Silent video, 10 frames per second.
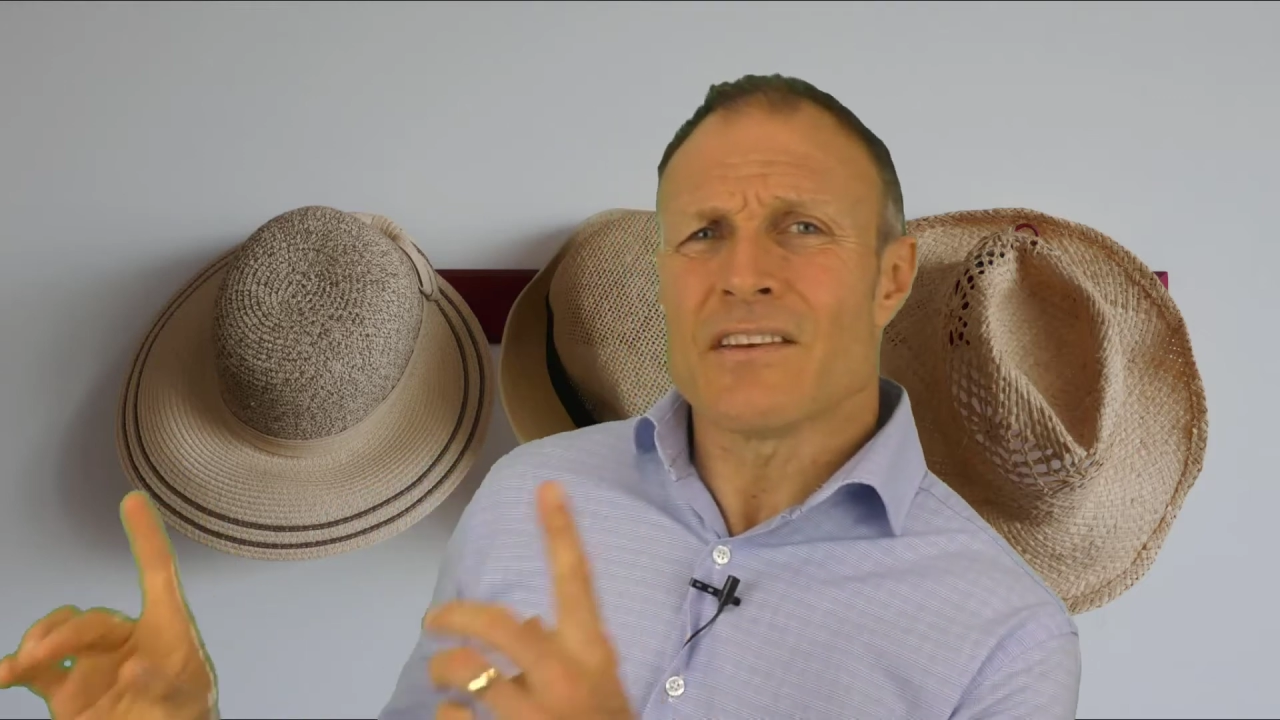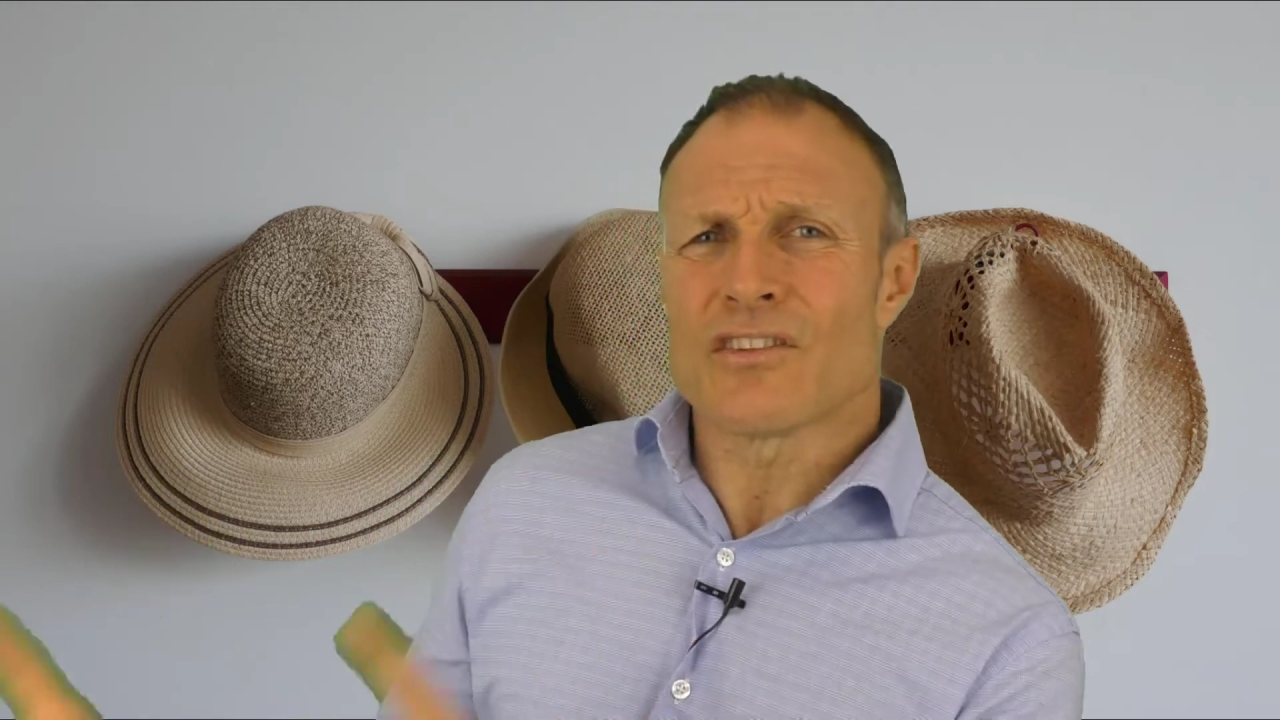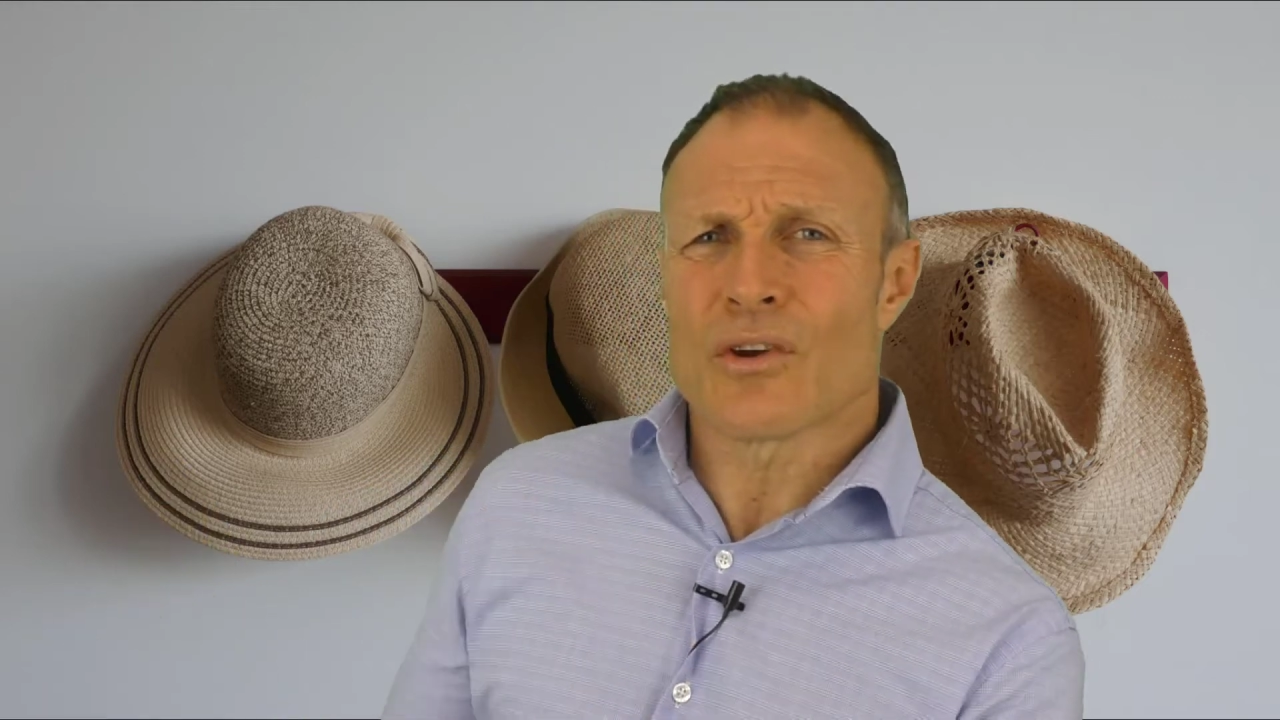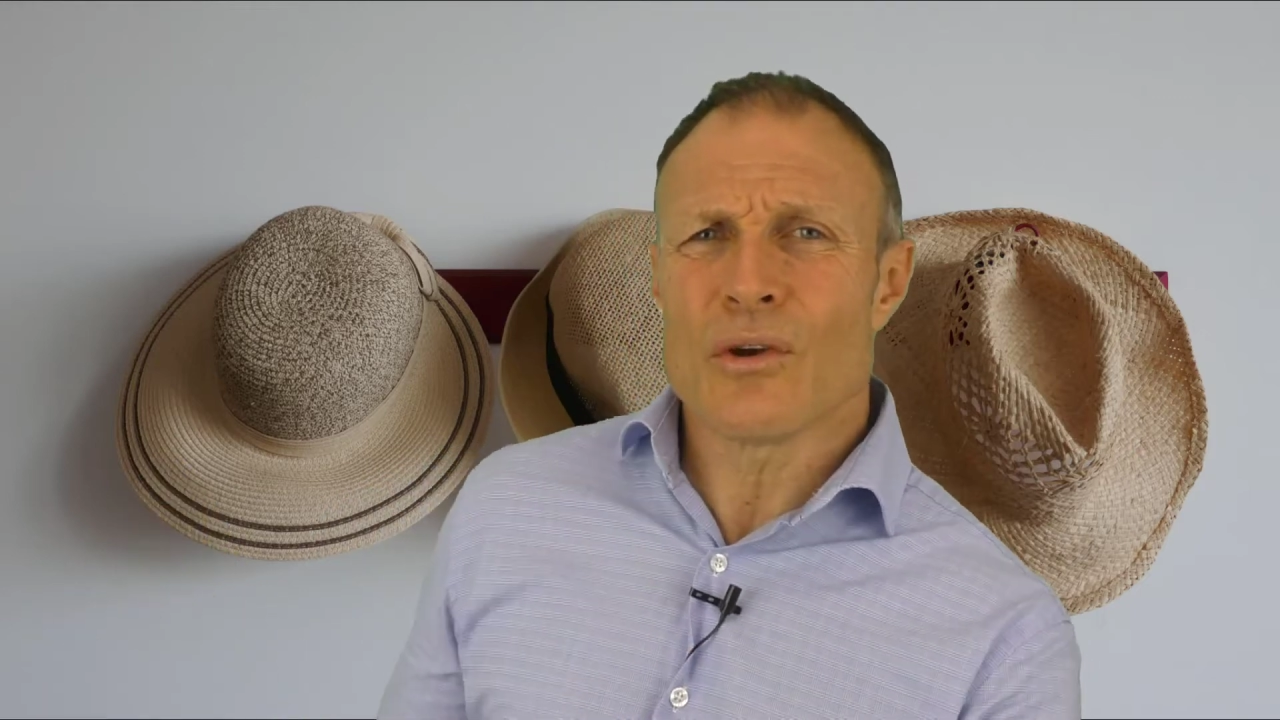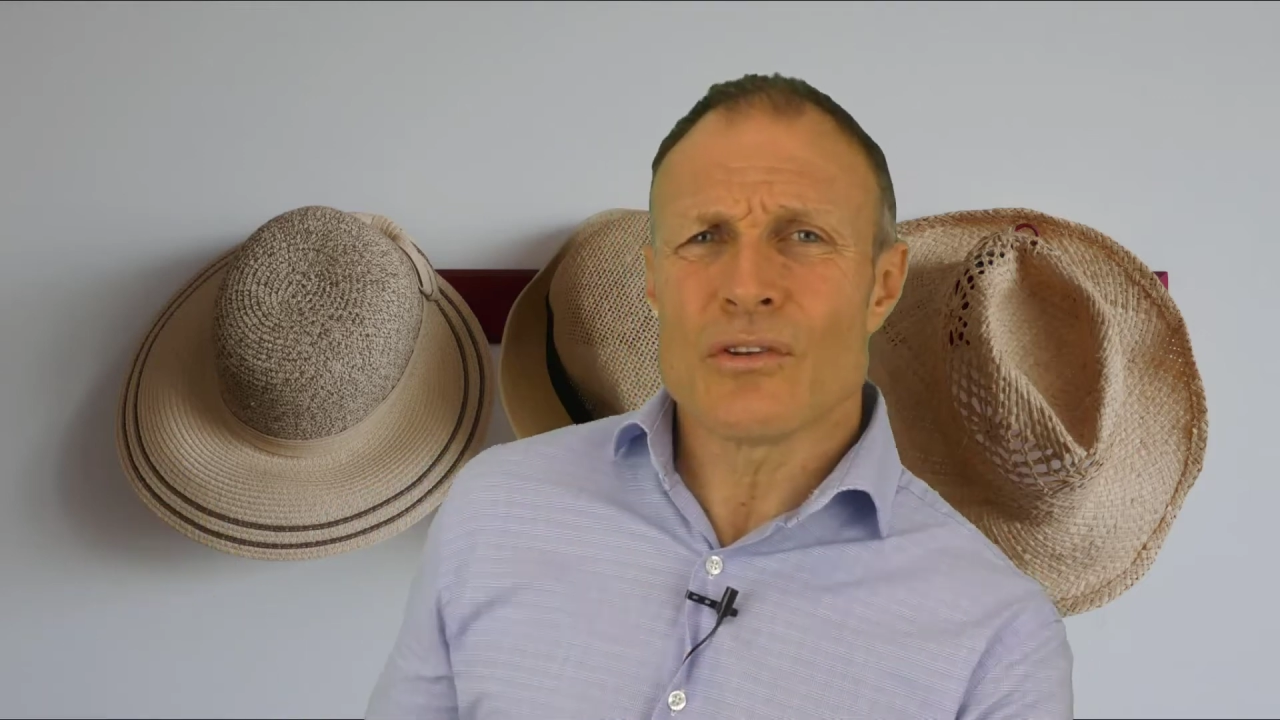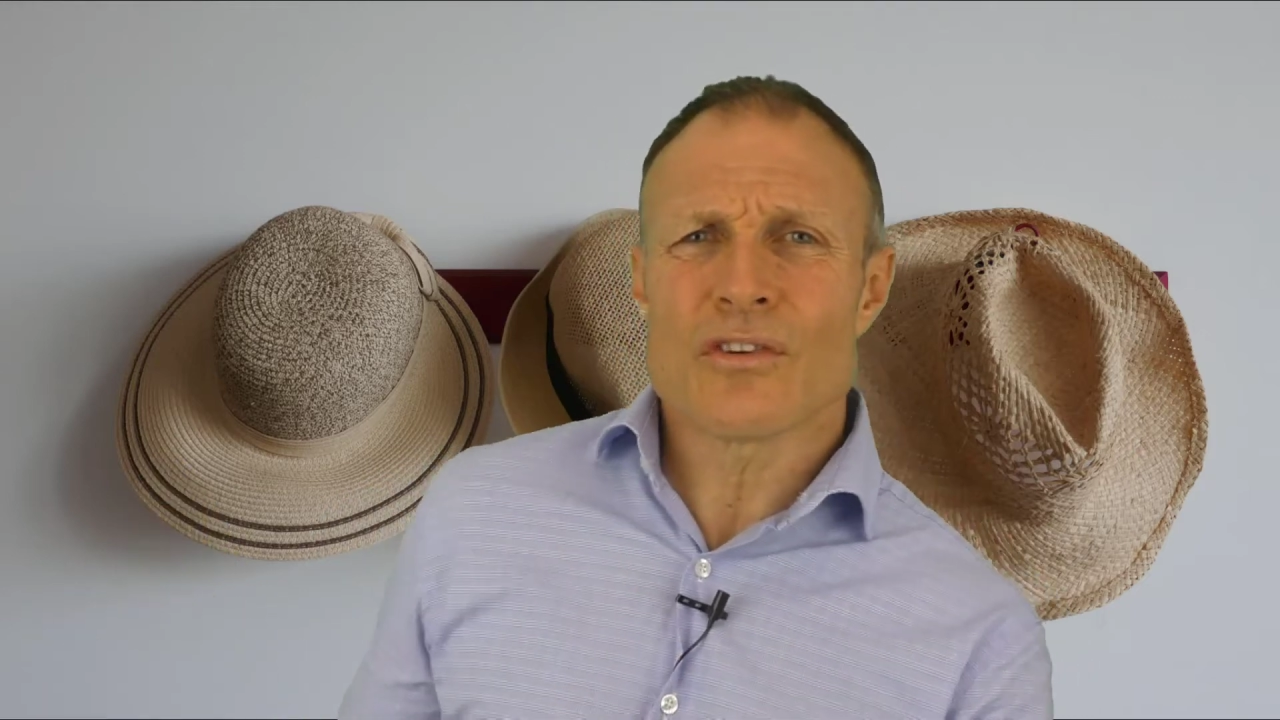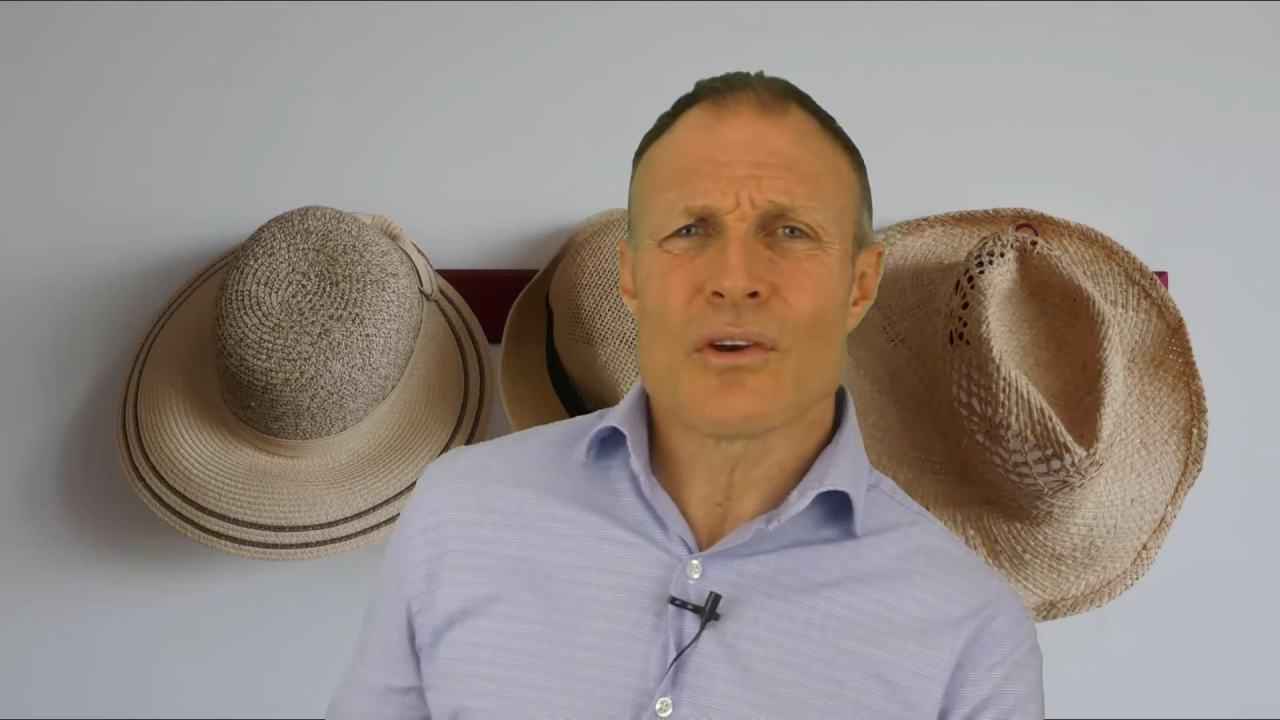turned to